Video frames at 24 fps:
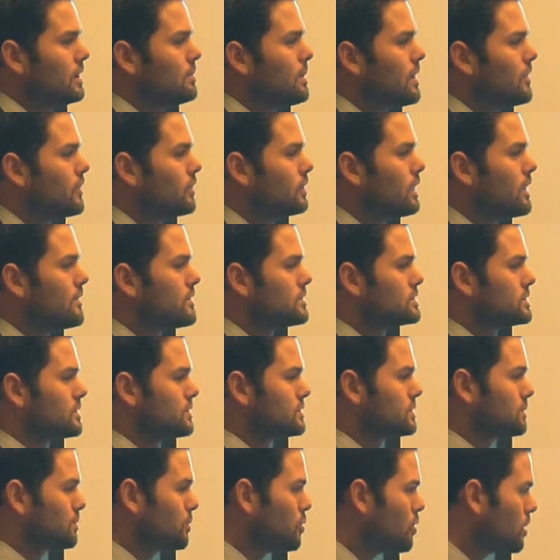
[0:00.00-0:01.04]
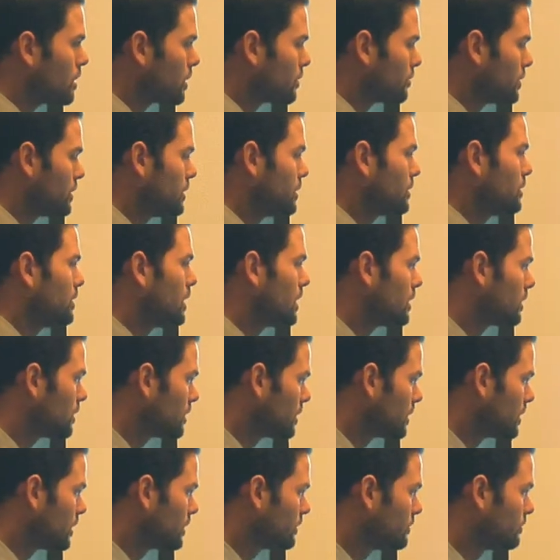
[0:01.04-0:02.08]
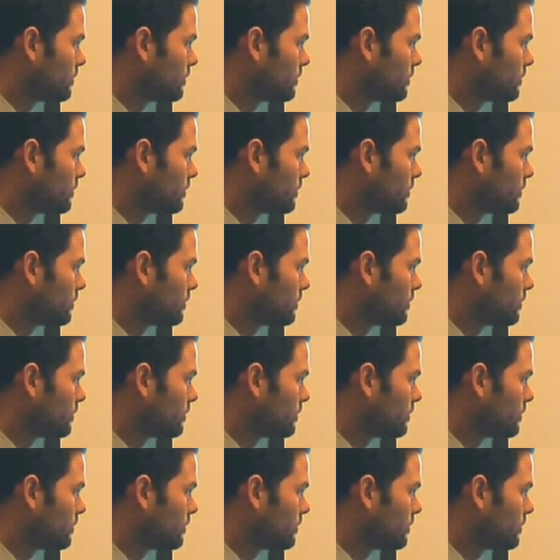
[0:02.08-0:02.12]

about the levels of support when you're younger,